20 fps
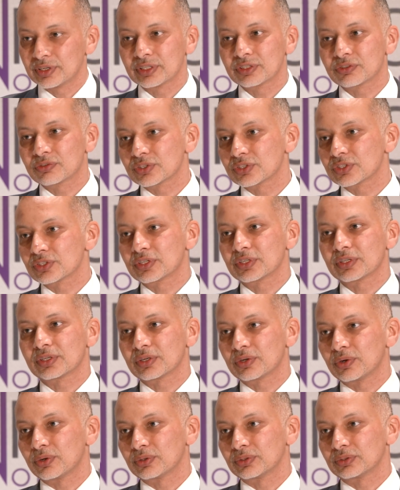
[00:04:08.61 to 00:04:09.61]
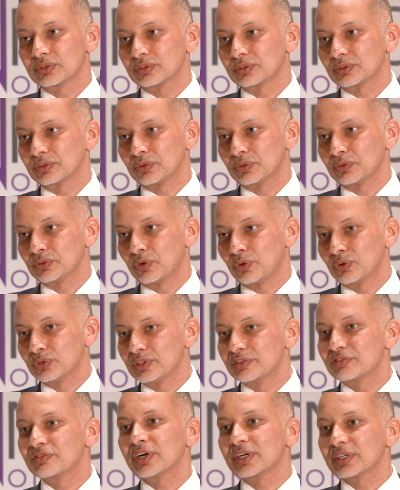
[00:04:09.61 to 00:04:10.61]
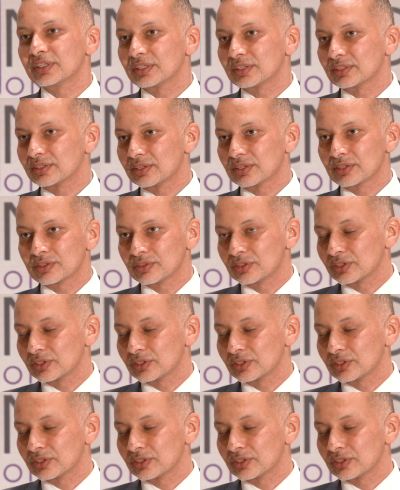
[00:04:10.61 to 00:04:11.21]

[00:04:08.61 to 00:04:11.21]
interesting on, on, on defining the,